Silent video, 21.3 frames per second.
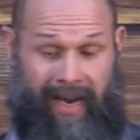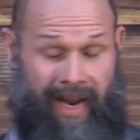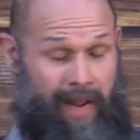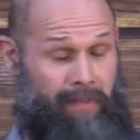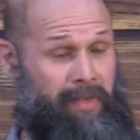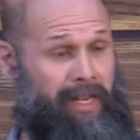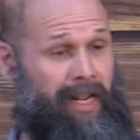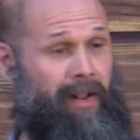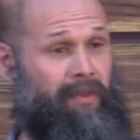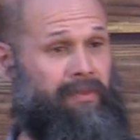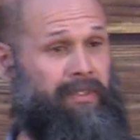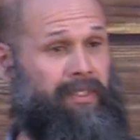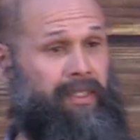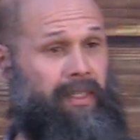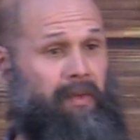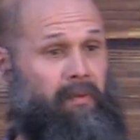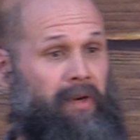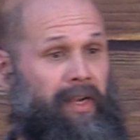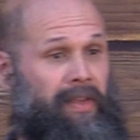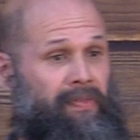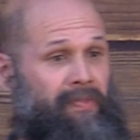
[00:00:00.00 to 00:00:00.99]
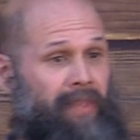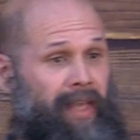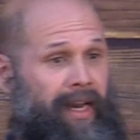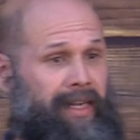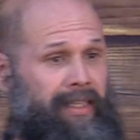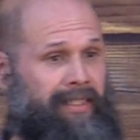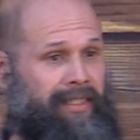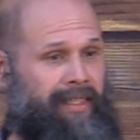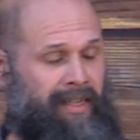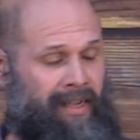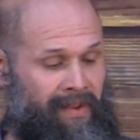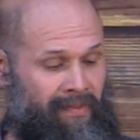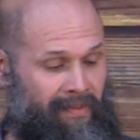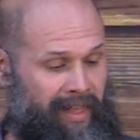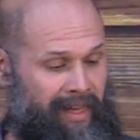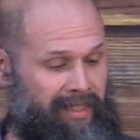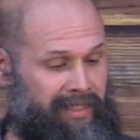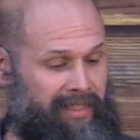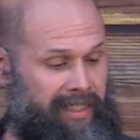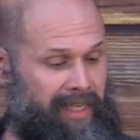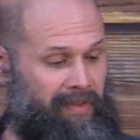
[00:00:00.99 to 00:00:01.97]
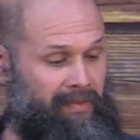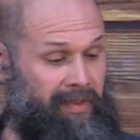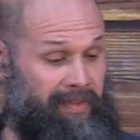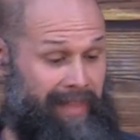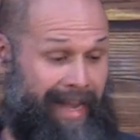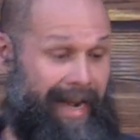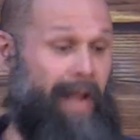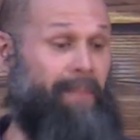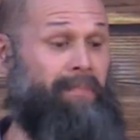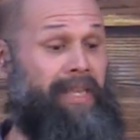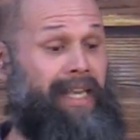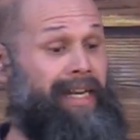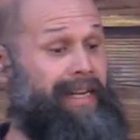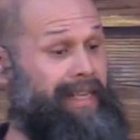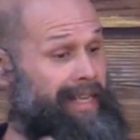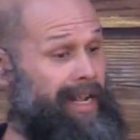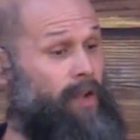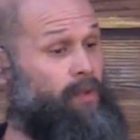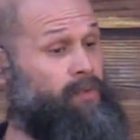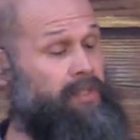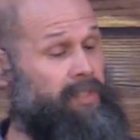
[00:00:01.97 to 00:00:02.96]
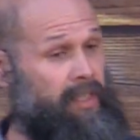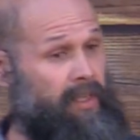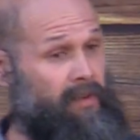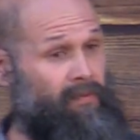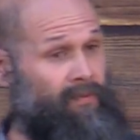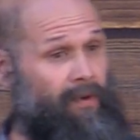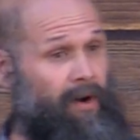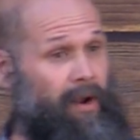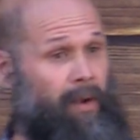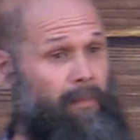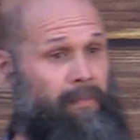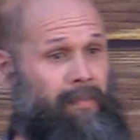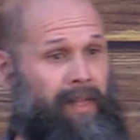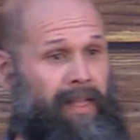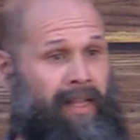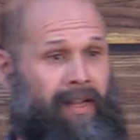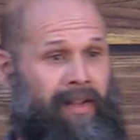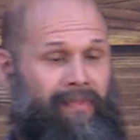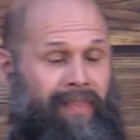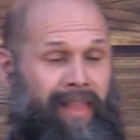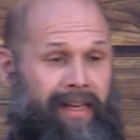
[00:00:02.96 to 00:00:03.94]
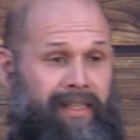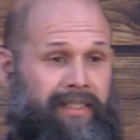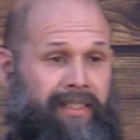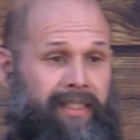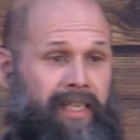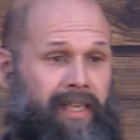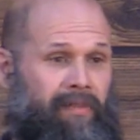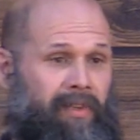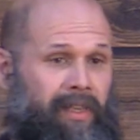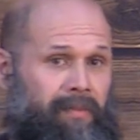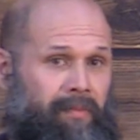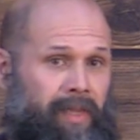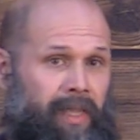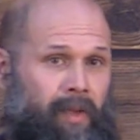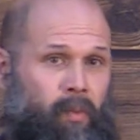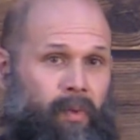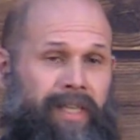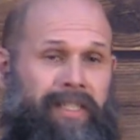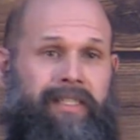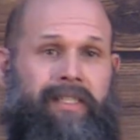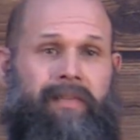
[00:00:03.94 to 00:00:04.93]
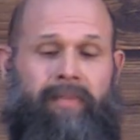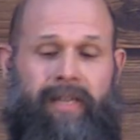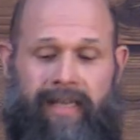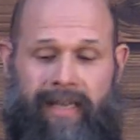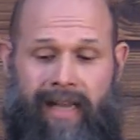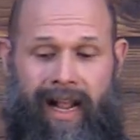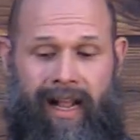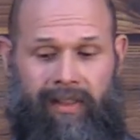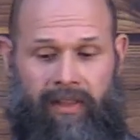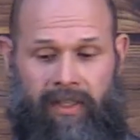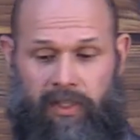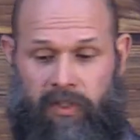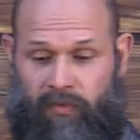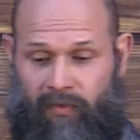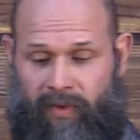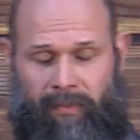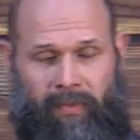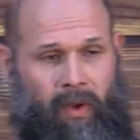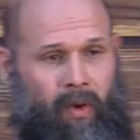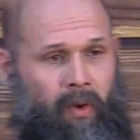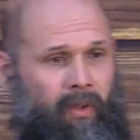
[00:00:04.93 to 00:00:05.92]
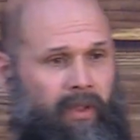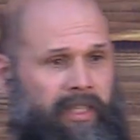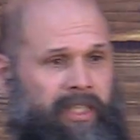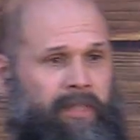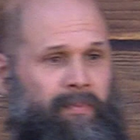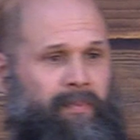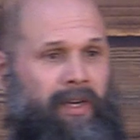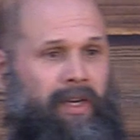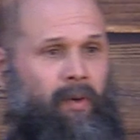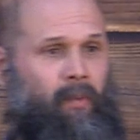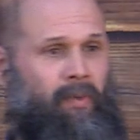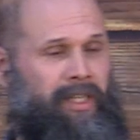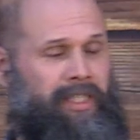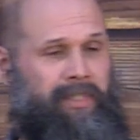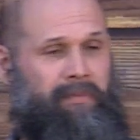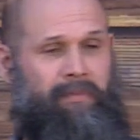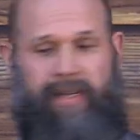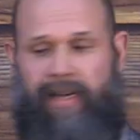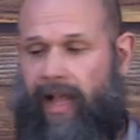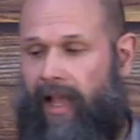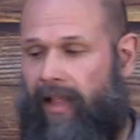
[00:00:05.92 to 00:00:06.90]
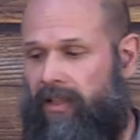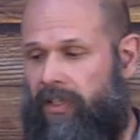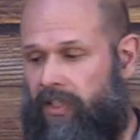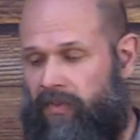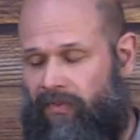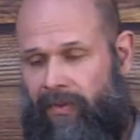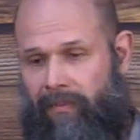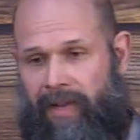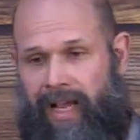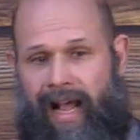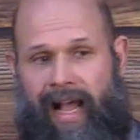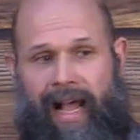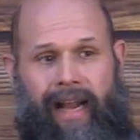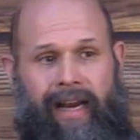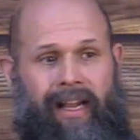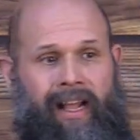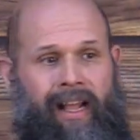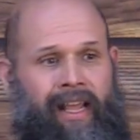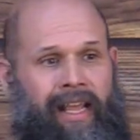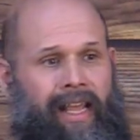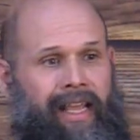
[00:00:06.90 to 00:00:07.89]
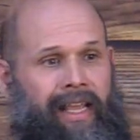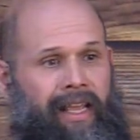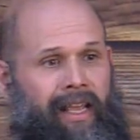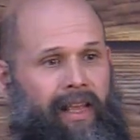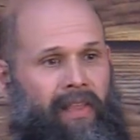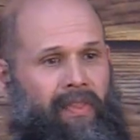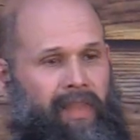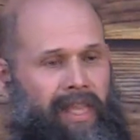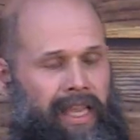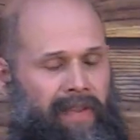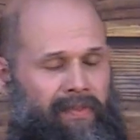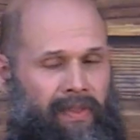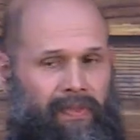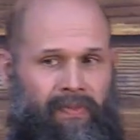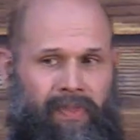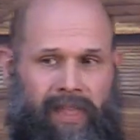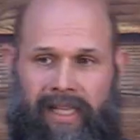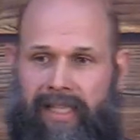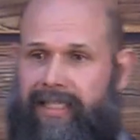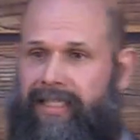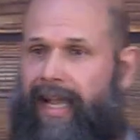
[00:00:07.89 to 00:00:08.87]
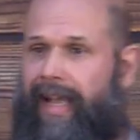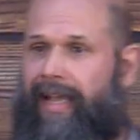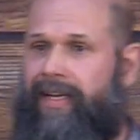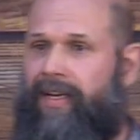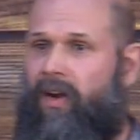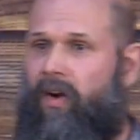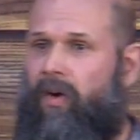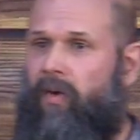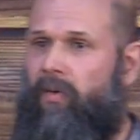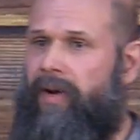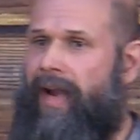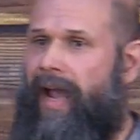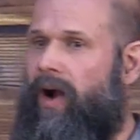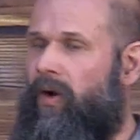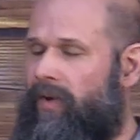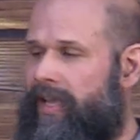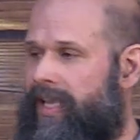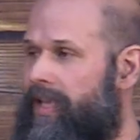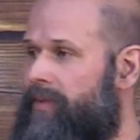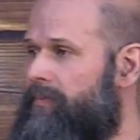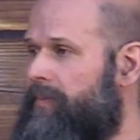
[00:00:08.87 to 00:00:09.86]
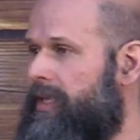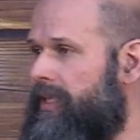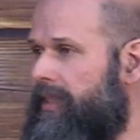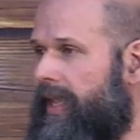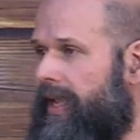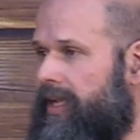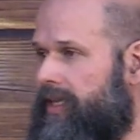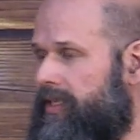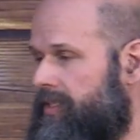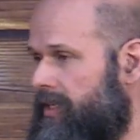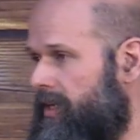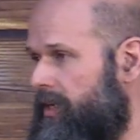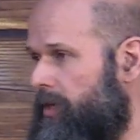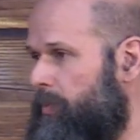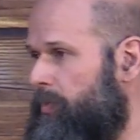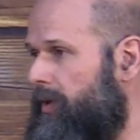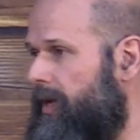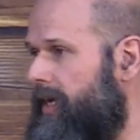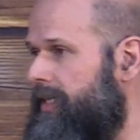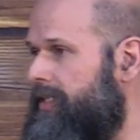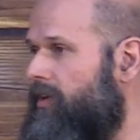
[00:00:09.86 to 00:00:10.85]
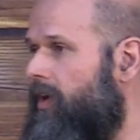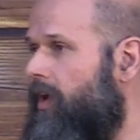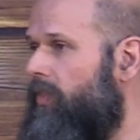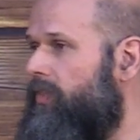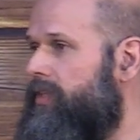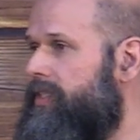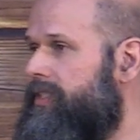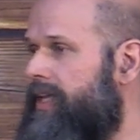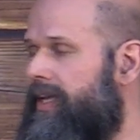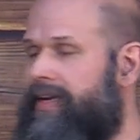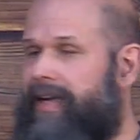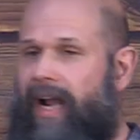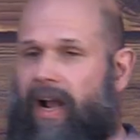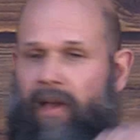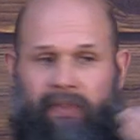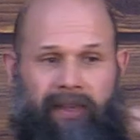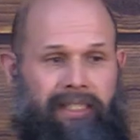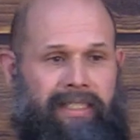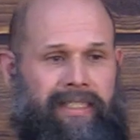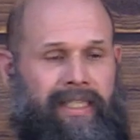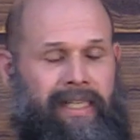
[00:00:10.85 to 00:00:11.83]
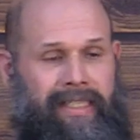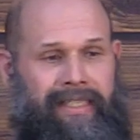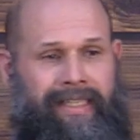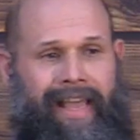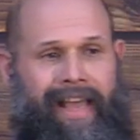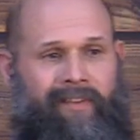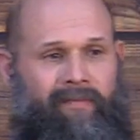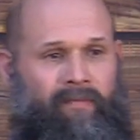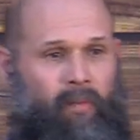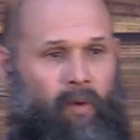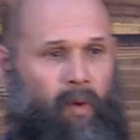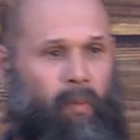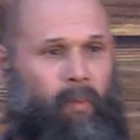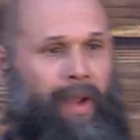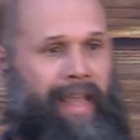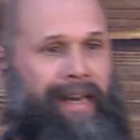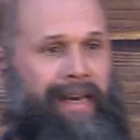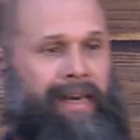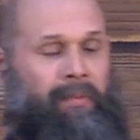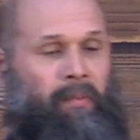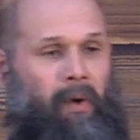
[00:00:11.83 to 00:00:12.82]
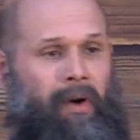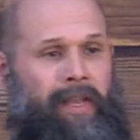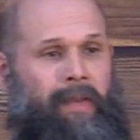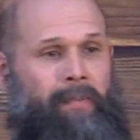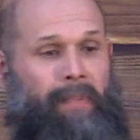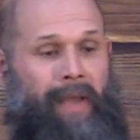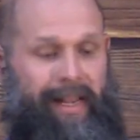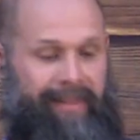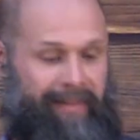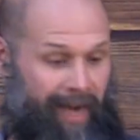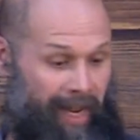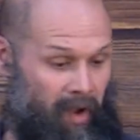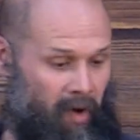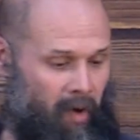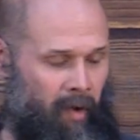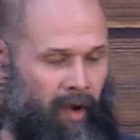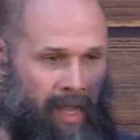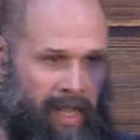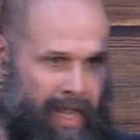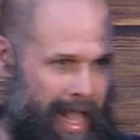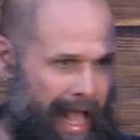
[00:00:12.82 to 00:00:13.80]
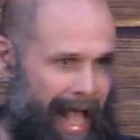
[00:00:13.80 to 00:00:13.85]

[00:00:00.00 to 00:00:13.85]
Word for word: that I'm counseling with that I'm getting counseling from, that is giving me wisdom and knowledge from the Holy Spirit, wisdom and knowledge from God, even things I know now hit me like a ton of bricks. All of a sudden now these things have more weight and more impact. And I go,